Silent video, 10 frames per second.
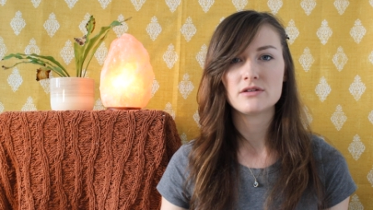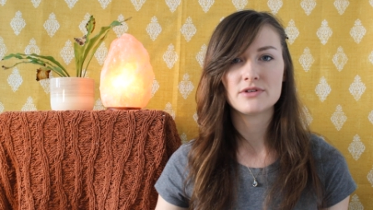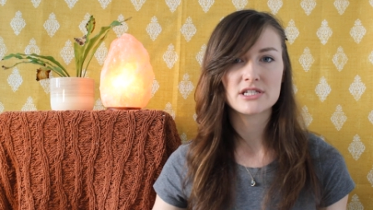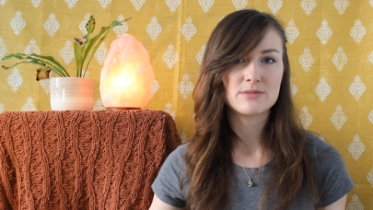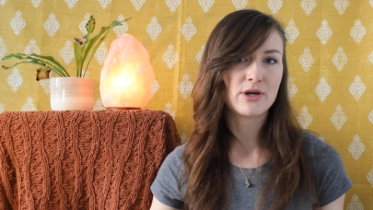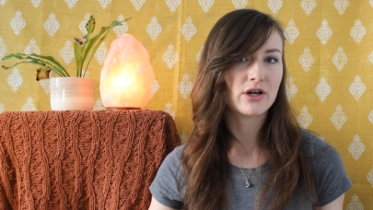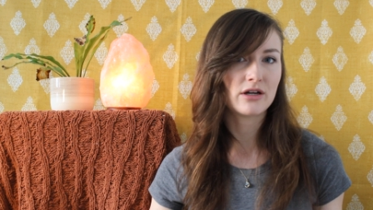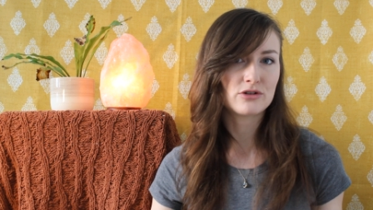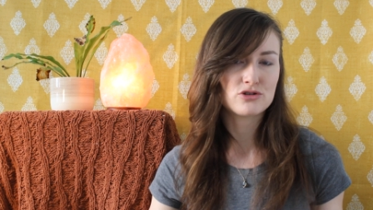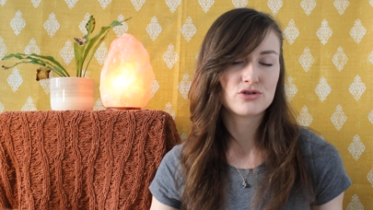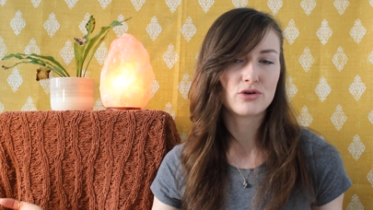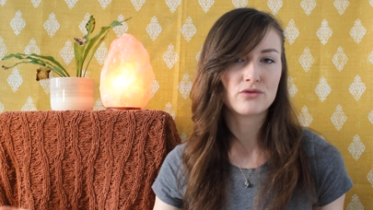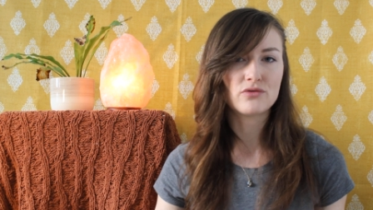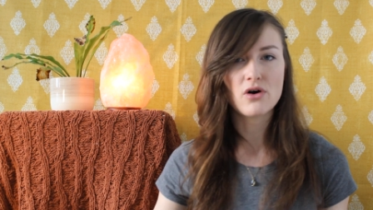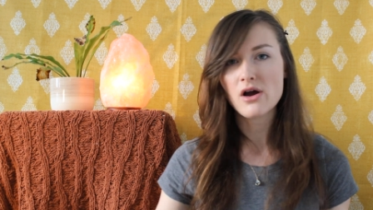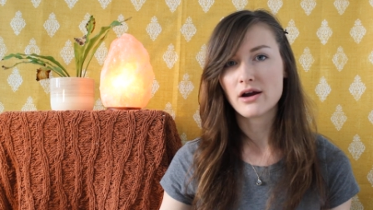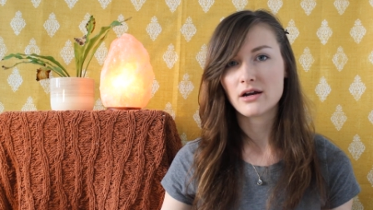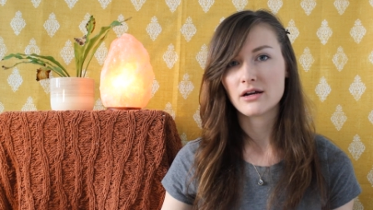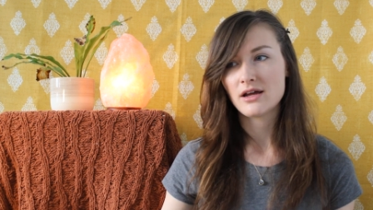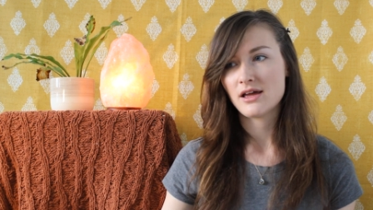you've experienced so
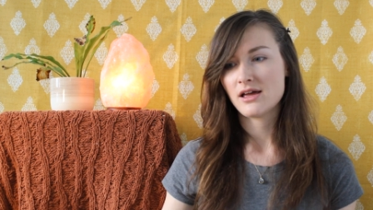far,